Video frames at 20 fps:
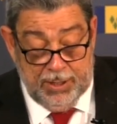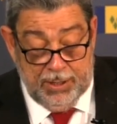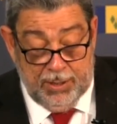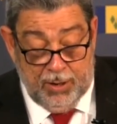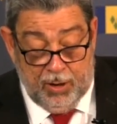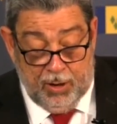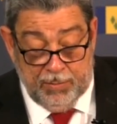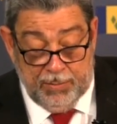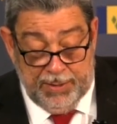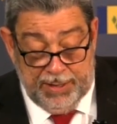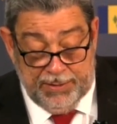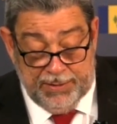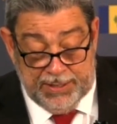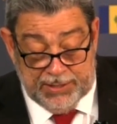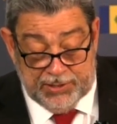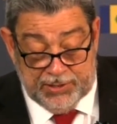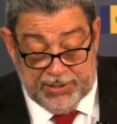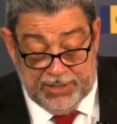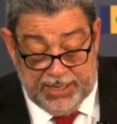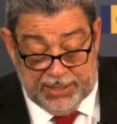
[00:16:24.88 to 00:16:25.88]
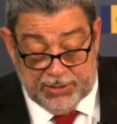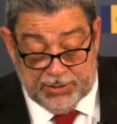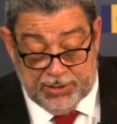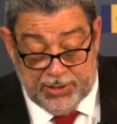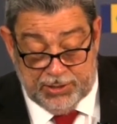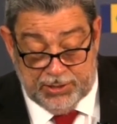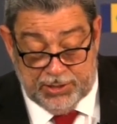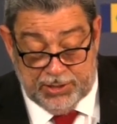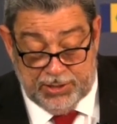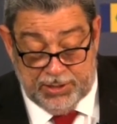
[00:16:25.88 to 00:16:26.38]
Long may this
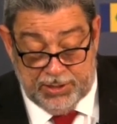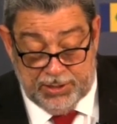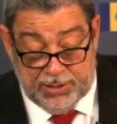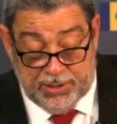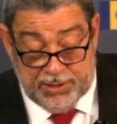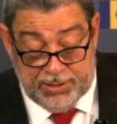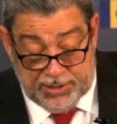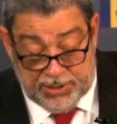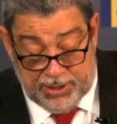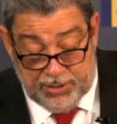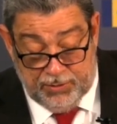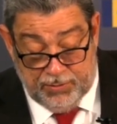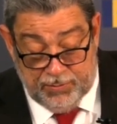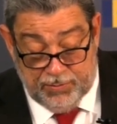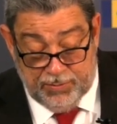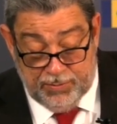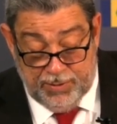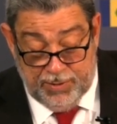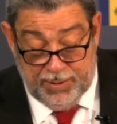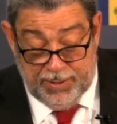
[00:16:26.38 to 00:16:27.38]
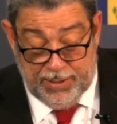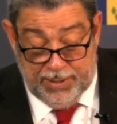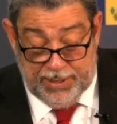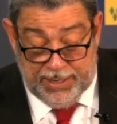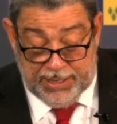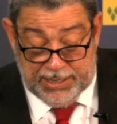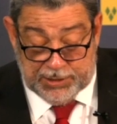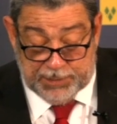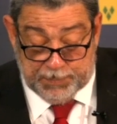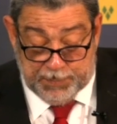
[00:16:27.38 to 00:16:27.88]
nexus continue,
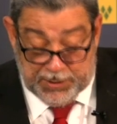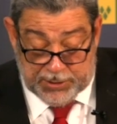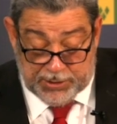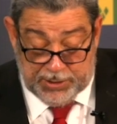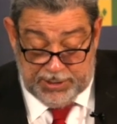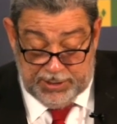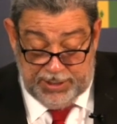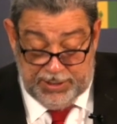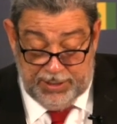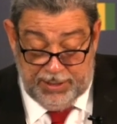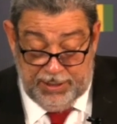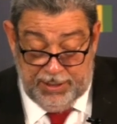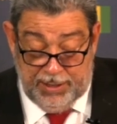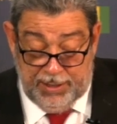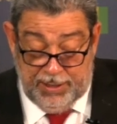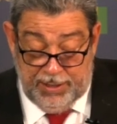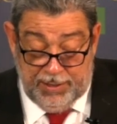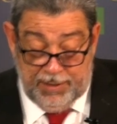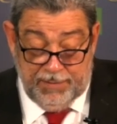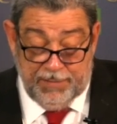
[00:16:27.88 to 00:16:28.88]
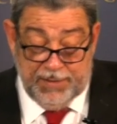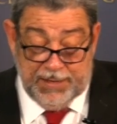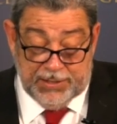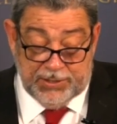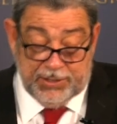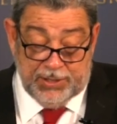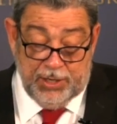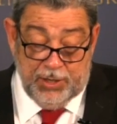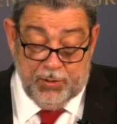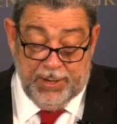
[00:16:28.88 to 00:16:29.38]
especially in
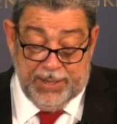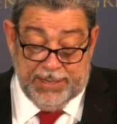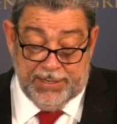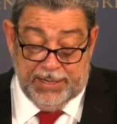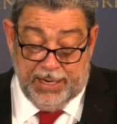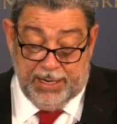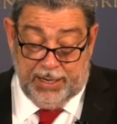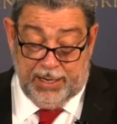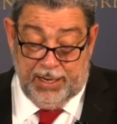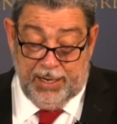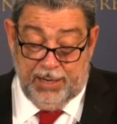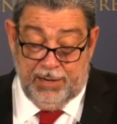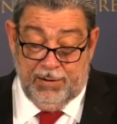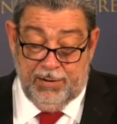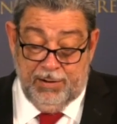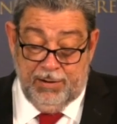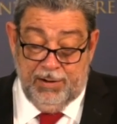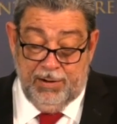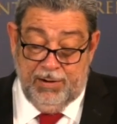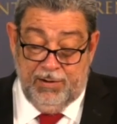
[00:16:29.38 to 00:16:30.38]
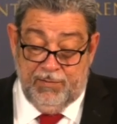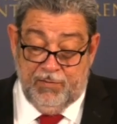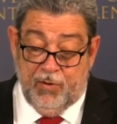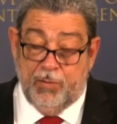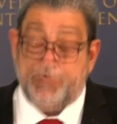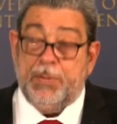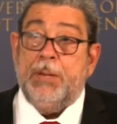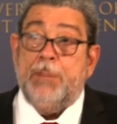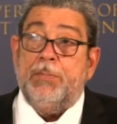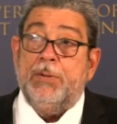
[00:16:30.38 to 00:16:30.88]
this, the UN decade,
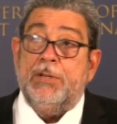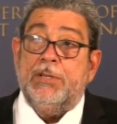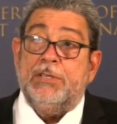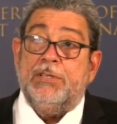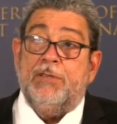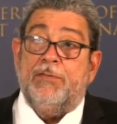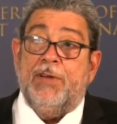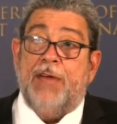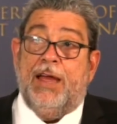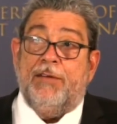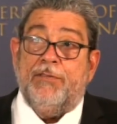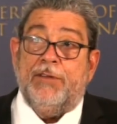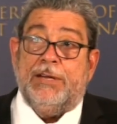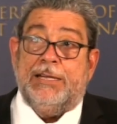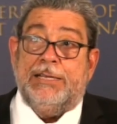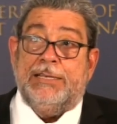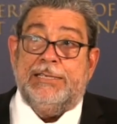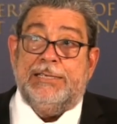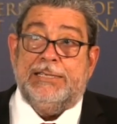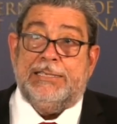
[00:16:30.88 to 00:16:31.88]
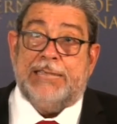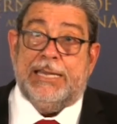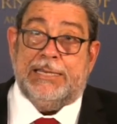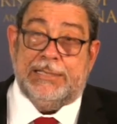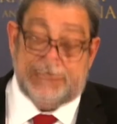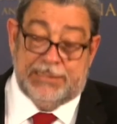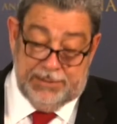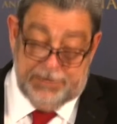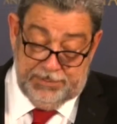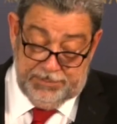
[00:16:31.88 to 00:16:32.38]
for peoples of African
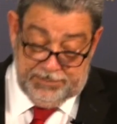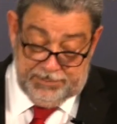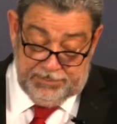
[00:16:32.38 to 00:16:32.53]
descent.